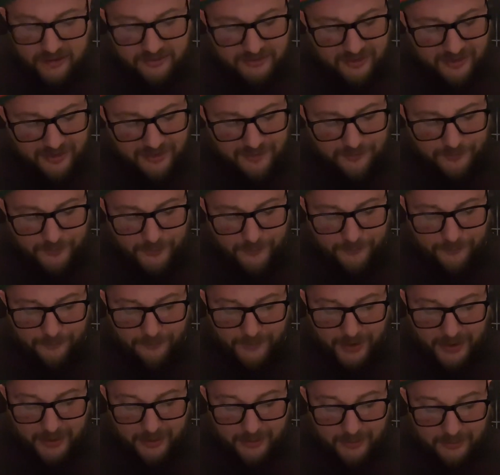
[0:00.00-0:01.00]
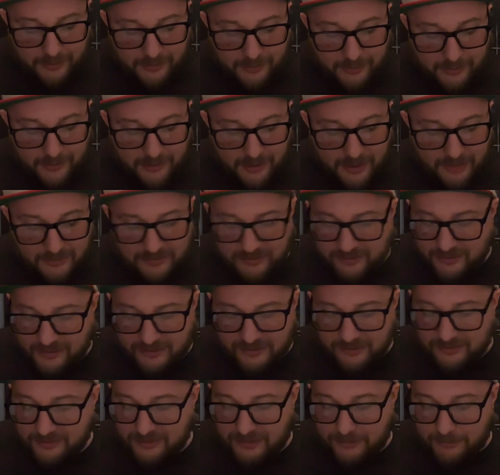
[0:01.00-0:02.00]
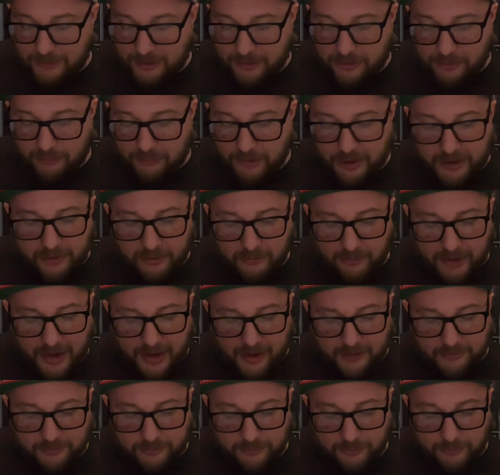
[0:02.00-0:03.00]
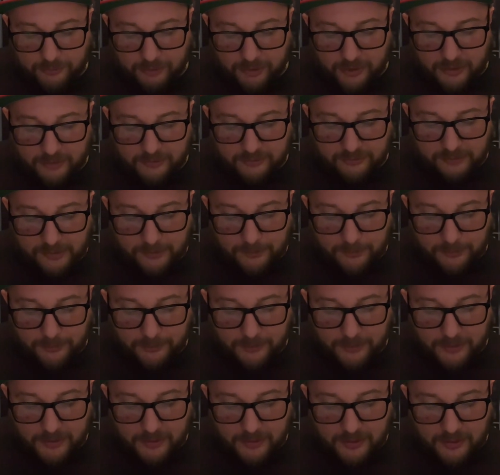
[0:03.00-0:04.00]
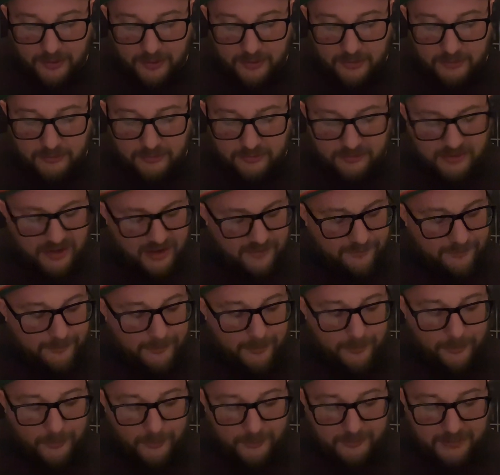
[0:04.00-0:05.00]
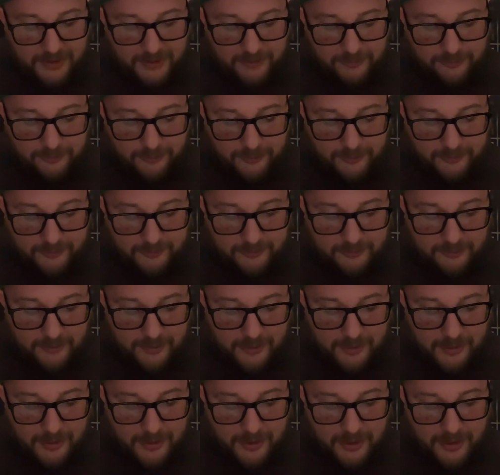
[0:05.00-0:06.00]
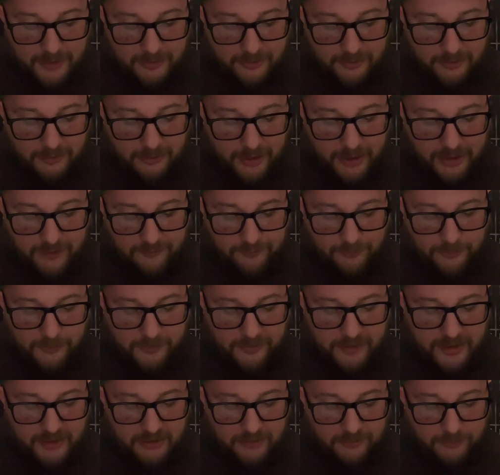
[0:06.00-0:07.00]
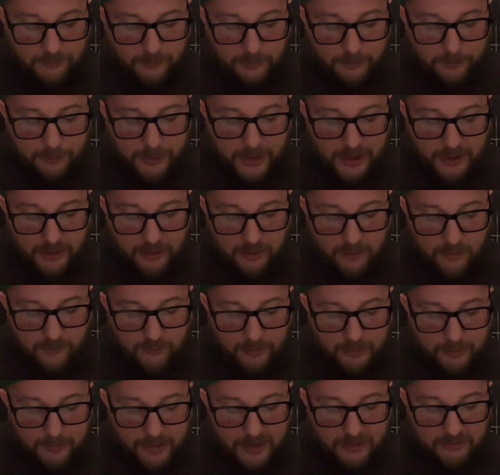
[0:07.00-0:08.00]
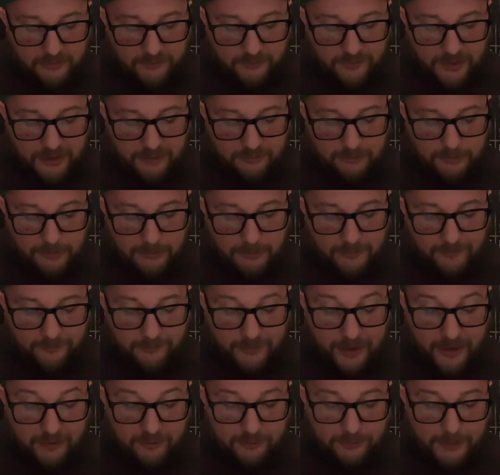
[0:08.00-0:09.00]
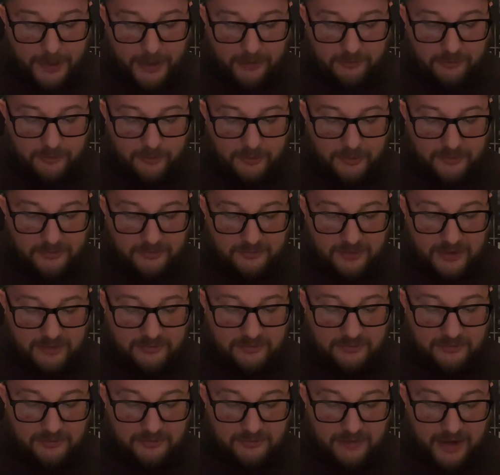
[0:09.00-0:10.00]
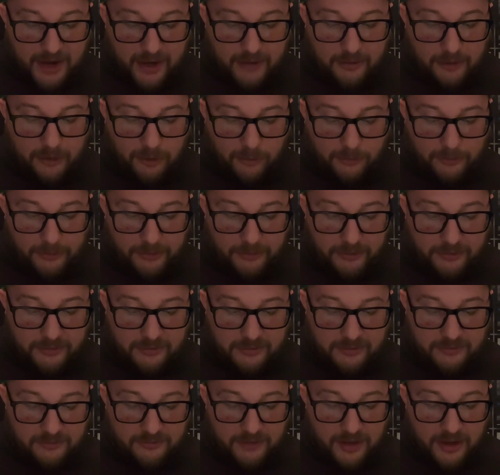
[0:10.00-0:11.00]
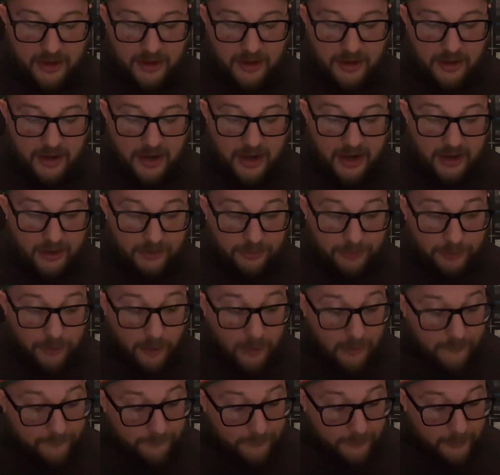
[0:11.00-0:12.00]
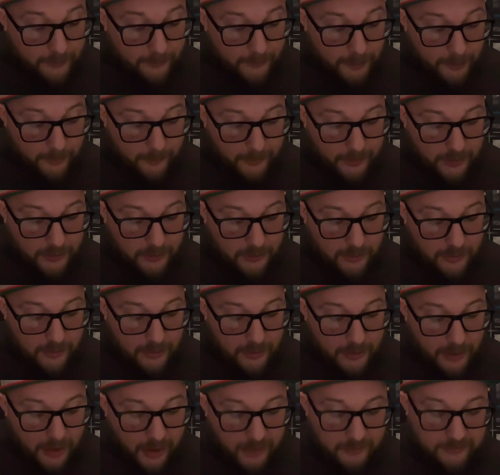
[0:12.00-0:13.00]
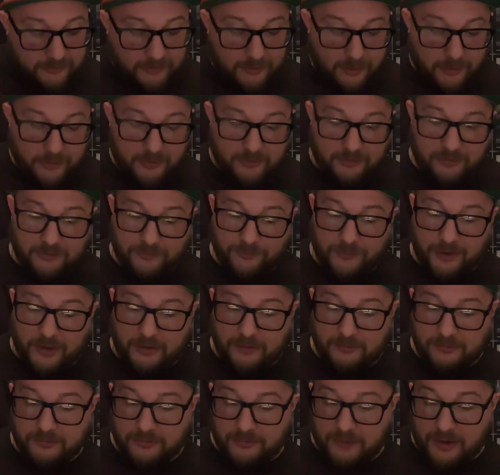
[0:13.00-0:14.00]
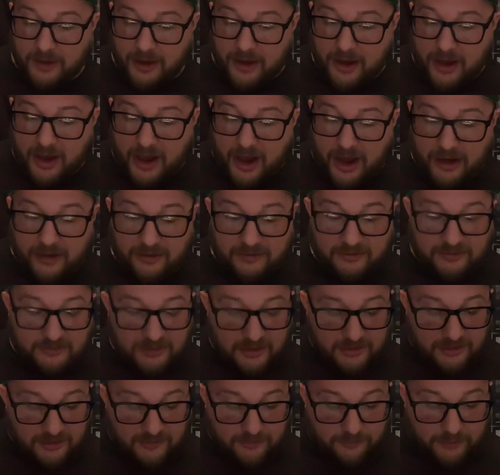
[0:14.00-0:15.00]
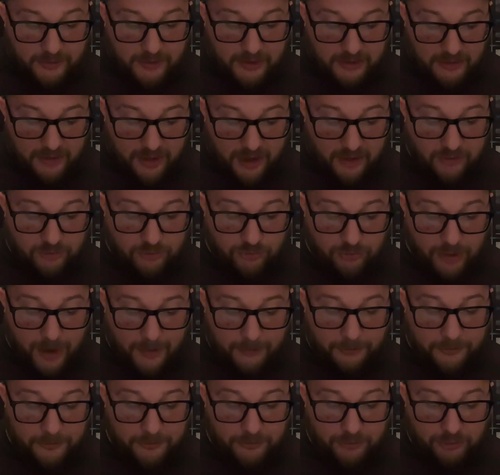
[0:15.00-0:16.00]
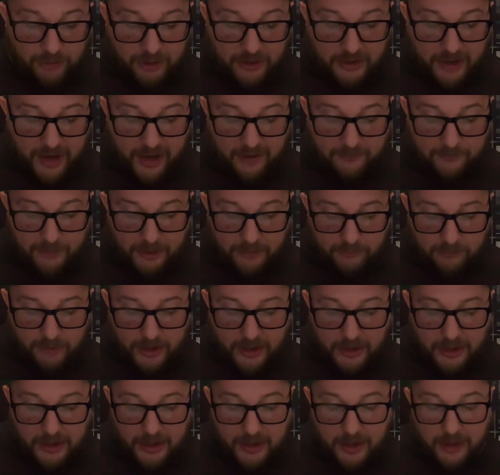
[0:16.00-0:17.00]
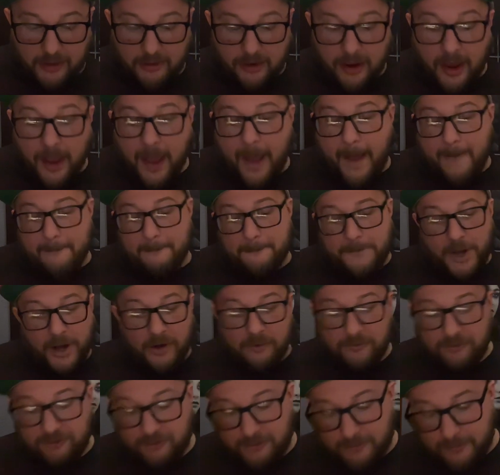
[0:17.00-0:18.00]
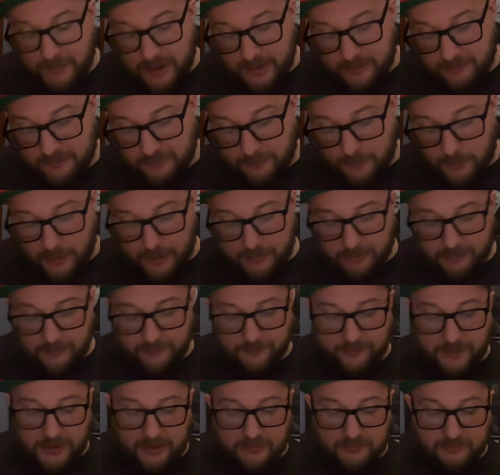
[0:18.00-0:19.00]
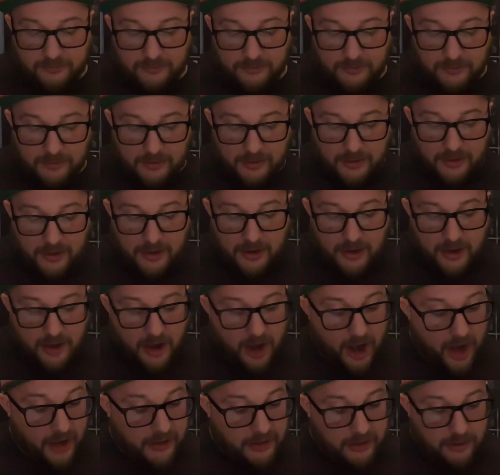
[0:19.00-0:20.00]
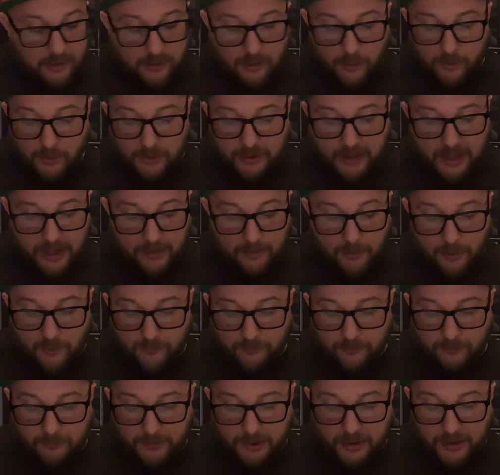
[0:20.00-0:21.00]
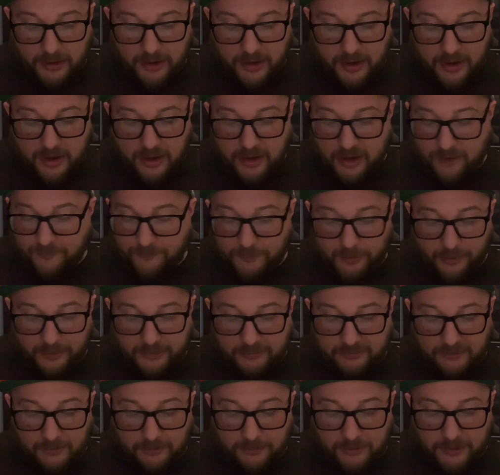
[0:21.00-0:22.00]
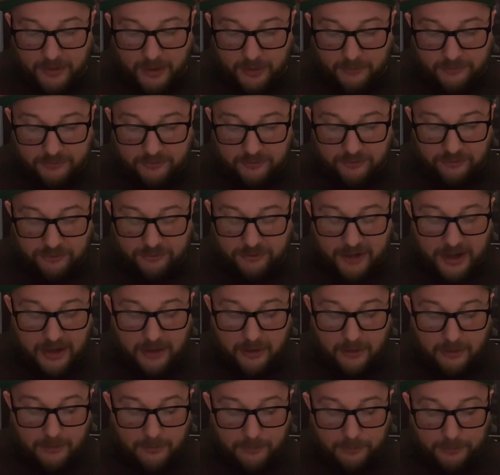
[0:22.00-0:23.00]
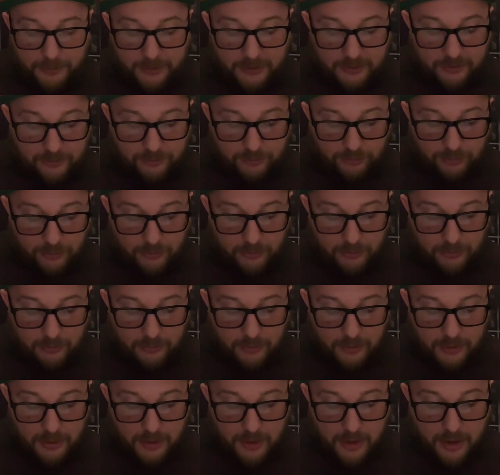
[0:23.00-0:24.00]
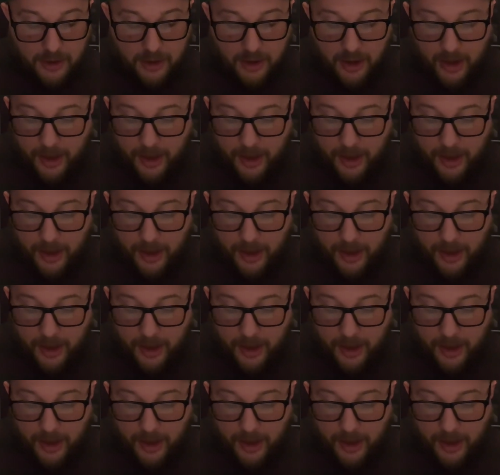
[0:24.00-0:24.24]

I started to feel frightened. This doesn't seem like your regular asshole trying to sleep with me. This guy felt more dangerous. The lighting from the dance floor panning over the man's face made me flash back to when Stacy's dad held me like this, and I thought for a moment I saw his face. And instinctively, I dropped the drink out of my right hand and punched the man square in the face. I didn't know what came over me, and it felt like something else had just taken complete control.